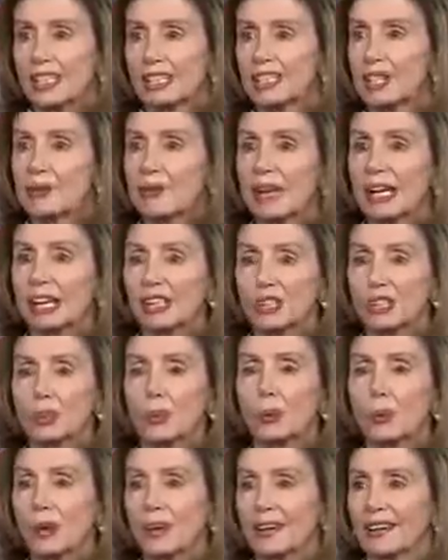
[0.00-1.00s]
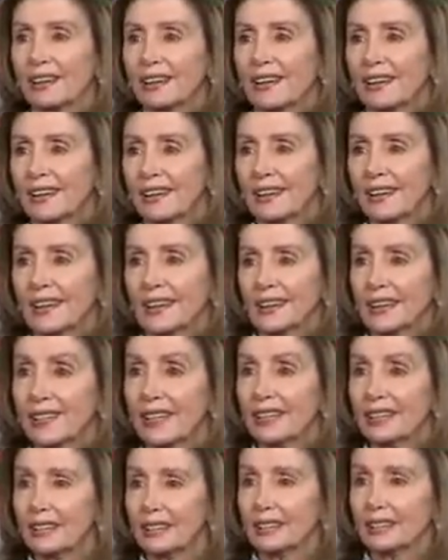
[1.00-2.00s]
to make sure
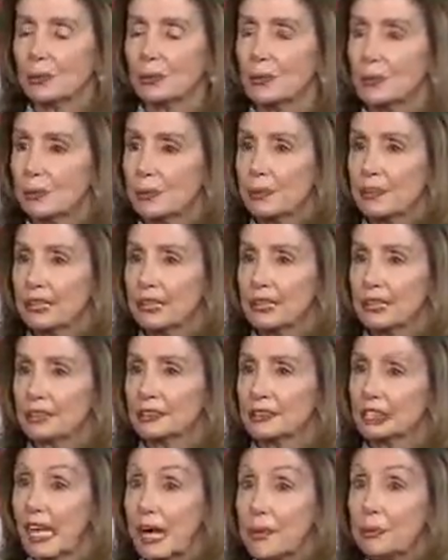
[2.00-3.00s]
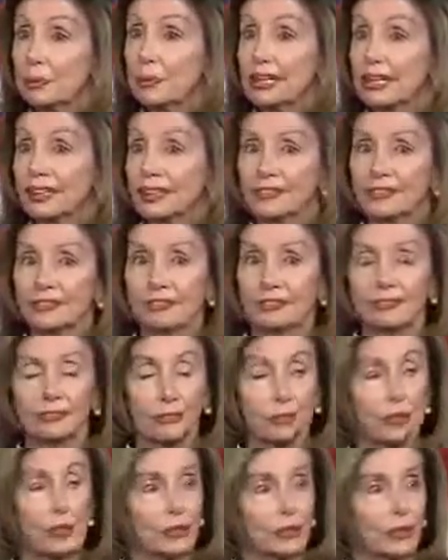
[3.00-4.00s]
that this would be a template for
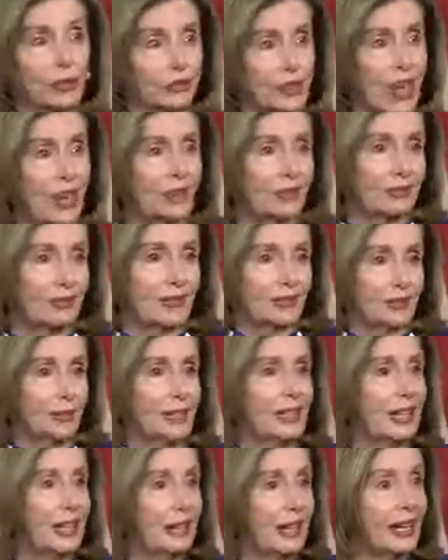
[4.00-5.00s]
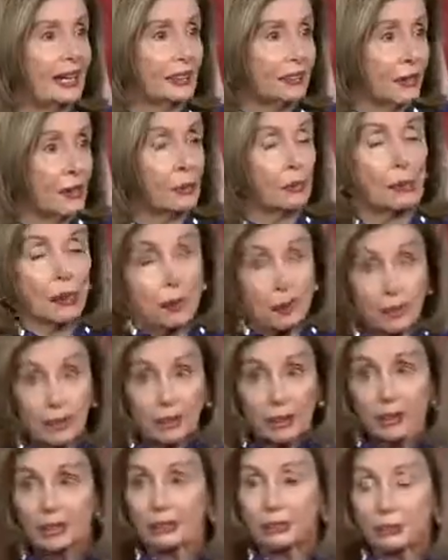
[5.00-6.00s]
future. Now, we didn't get everything we want
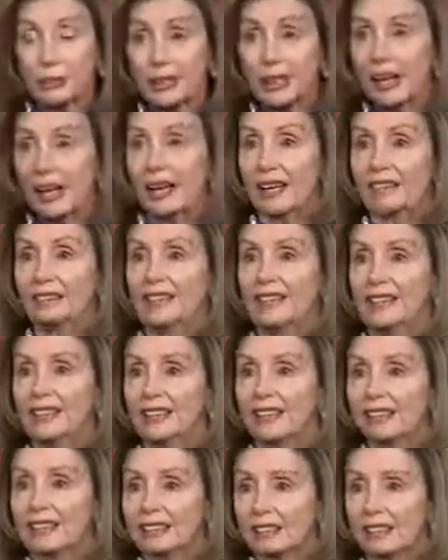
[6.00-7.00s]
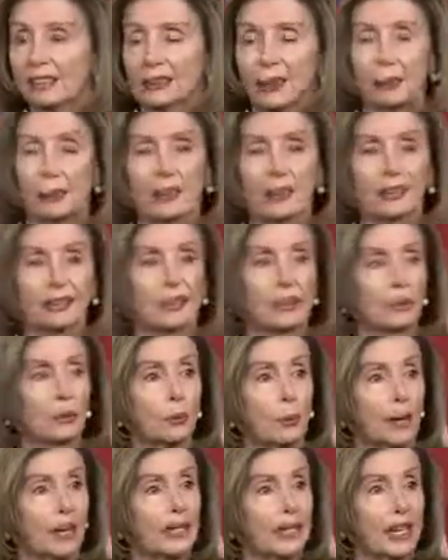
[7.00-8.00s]
because we have, you know what, in the
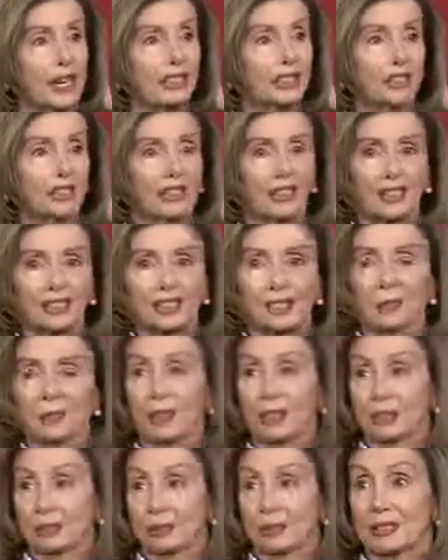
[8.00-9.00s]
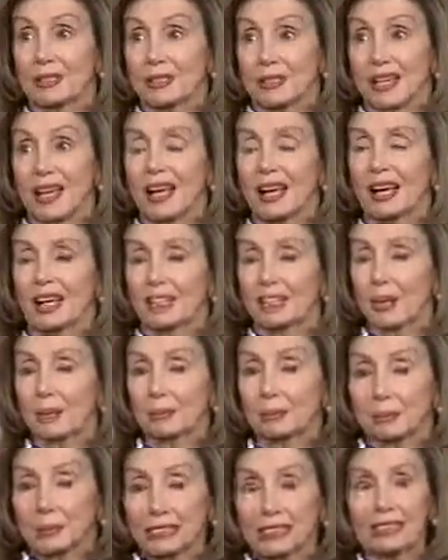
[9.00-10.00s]
White House, but it was
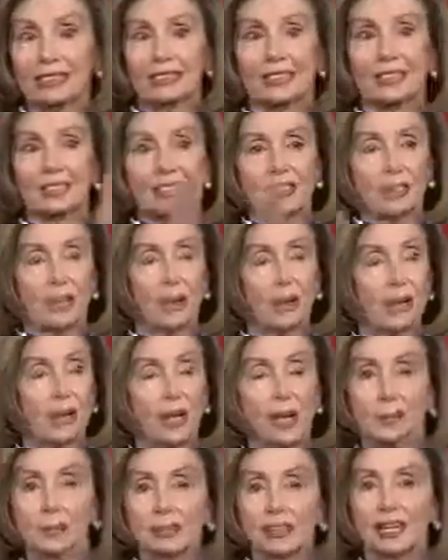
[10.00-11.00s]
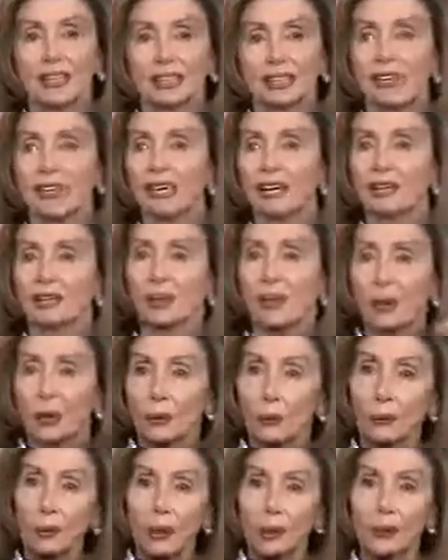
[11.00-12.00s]
completely turned upside down
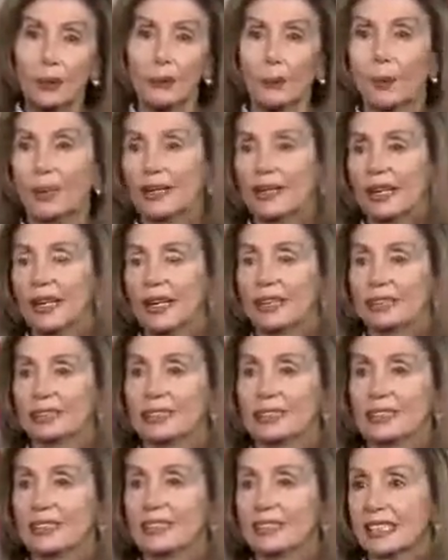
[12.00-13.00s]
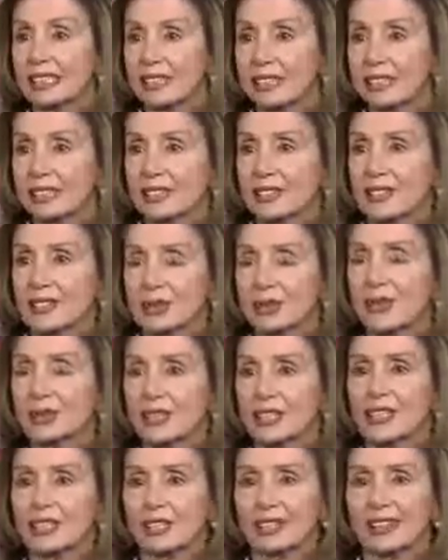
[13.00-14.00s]
what the White House had sent us
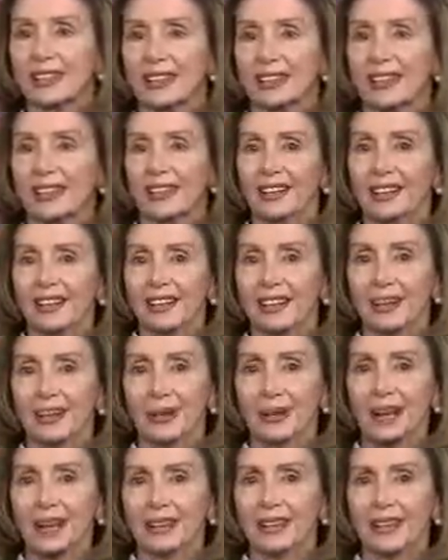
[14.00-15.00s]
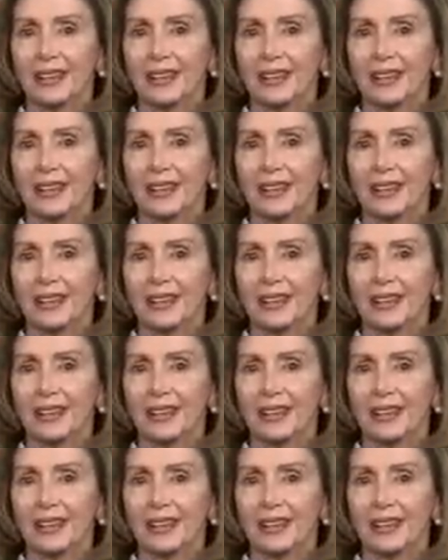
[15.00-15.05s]
originally. So